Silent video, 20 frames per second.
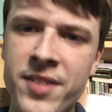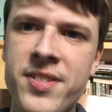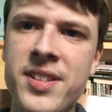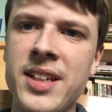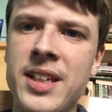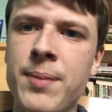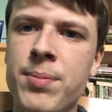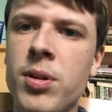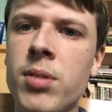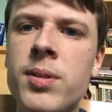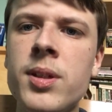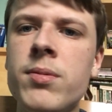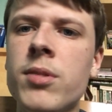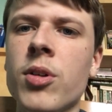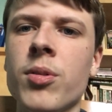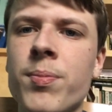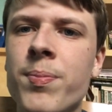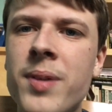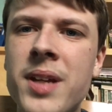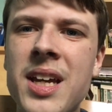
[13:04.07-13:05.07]
I've said, I probably
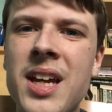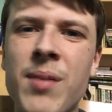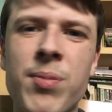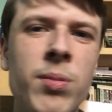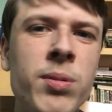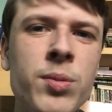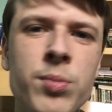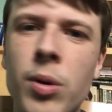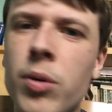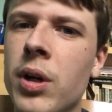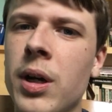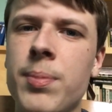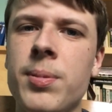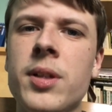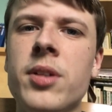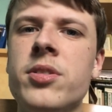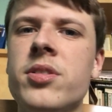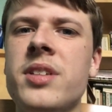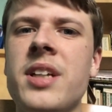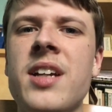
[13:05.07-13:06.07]
won't
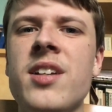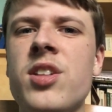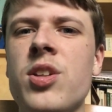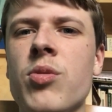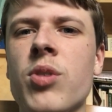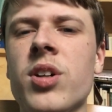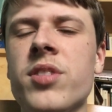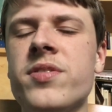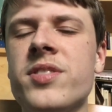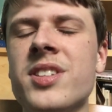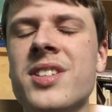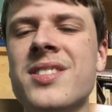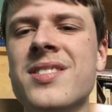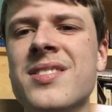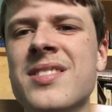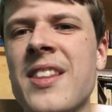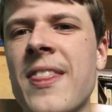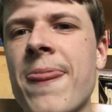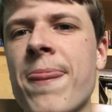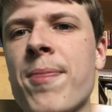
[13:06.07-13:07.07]
upload on here too
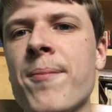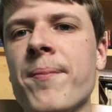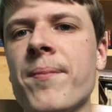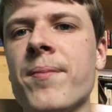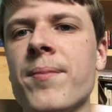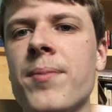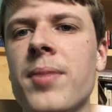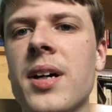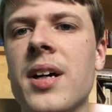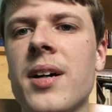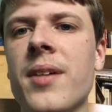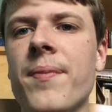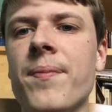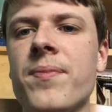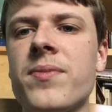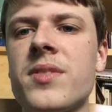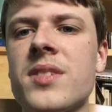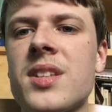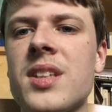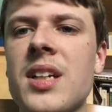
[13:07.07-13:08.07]
often, but
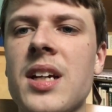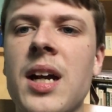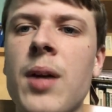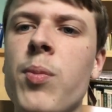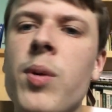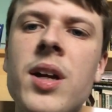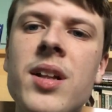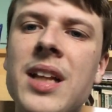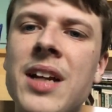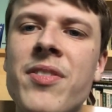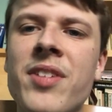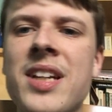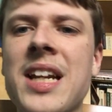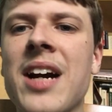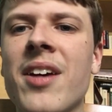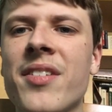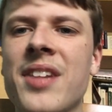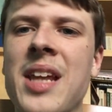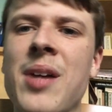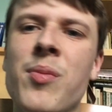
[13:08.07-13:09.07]
I will every
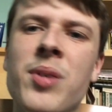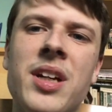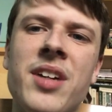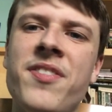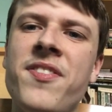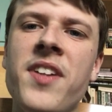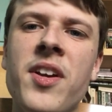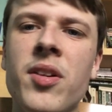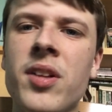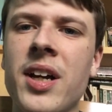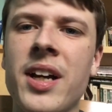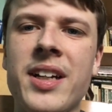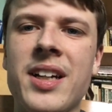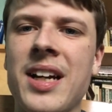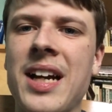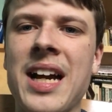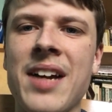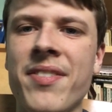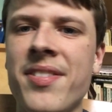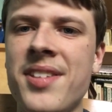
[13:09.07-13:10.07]
now and then when I feel like
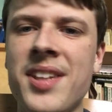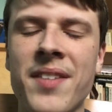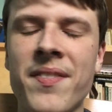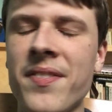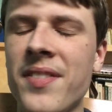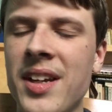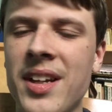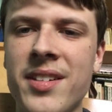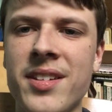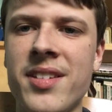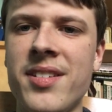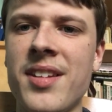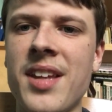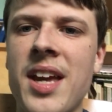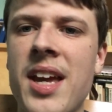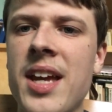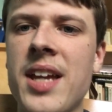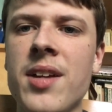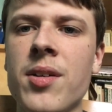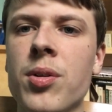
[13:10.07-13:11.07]
I have something to
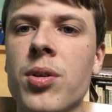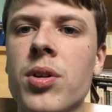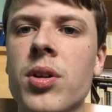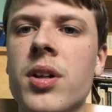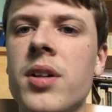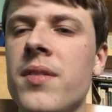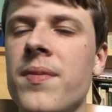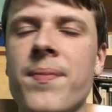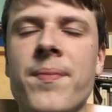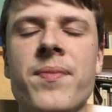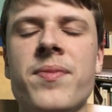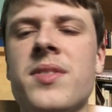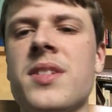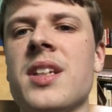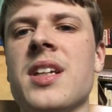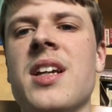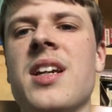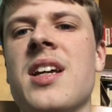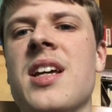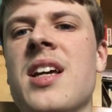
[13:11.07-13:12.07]
say or
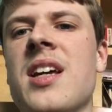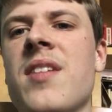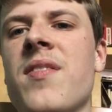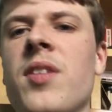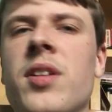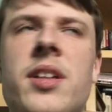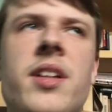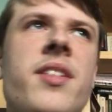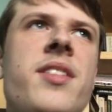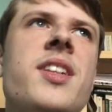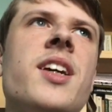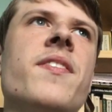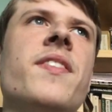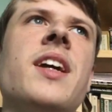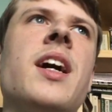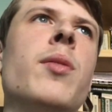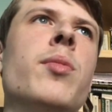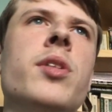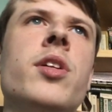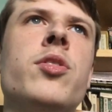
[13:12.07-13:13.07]
feel like there's
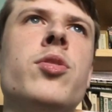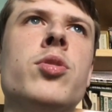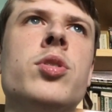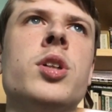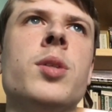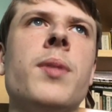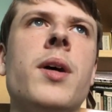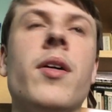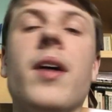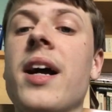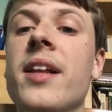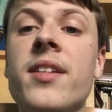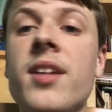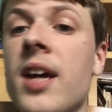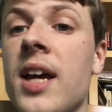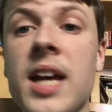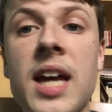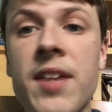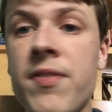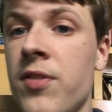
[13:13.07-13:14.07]
something I want to talk about. And
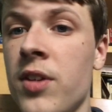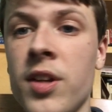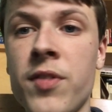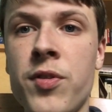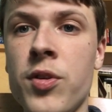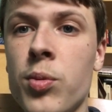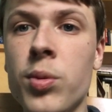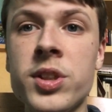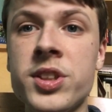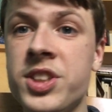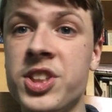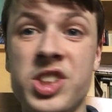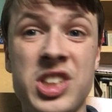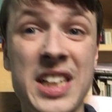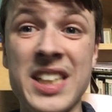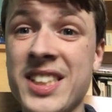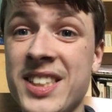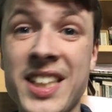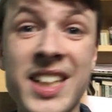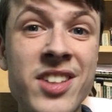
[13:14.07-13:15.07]
if you want to
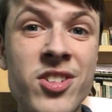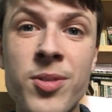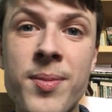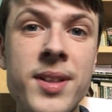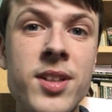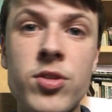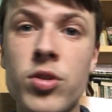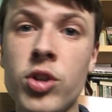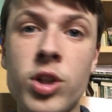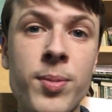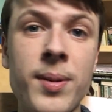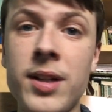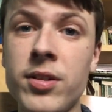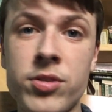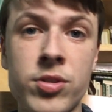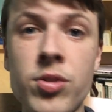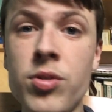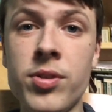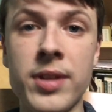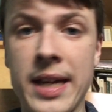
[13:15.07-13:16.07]
suggest things for me to talk
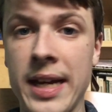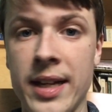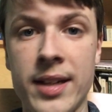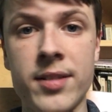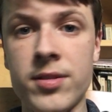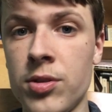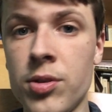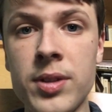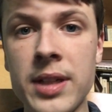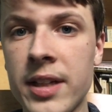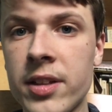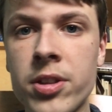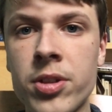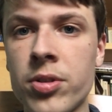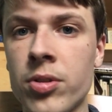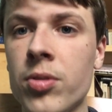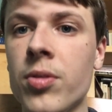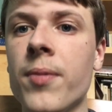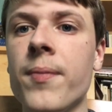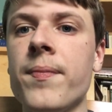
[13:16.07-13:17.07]
about, do that. Do that
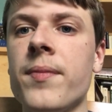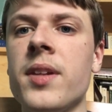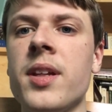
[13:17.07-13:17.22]
too.